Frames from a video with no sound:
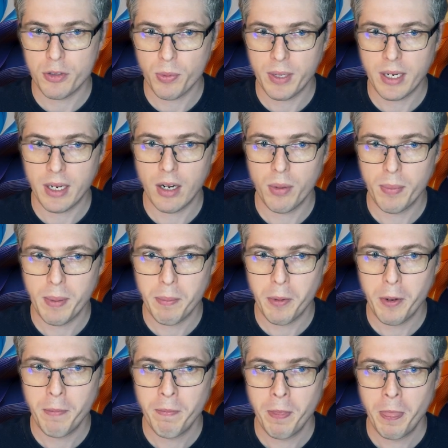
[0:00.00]
tweak it a little bit
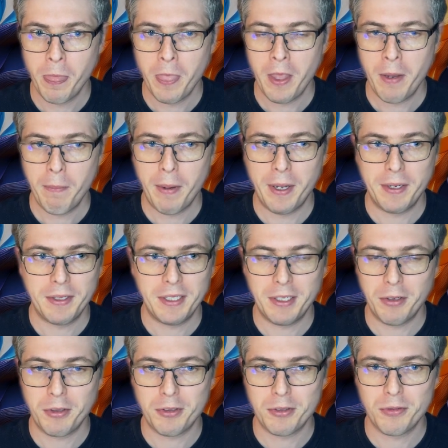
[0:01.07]
more, but it
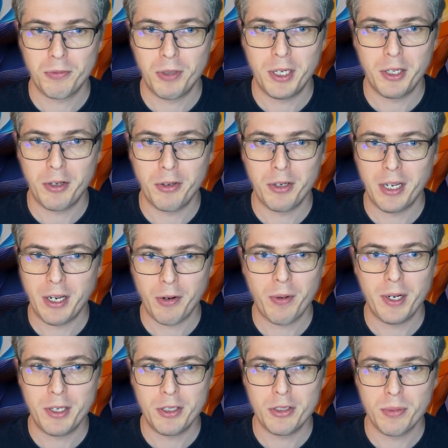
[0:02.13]
looks really good and
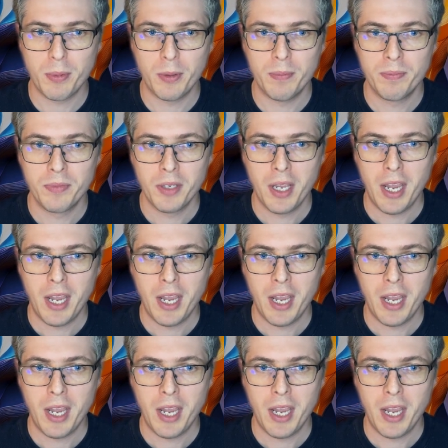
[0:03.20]
quite usable.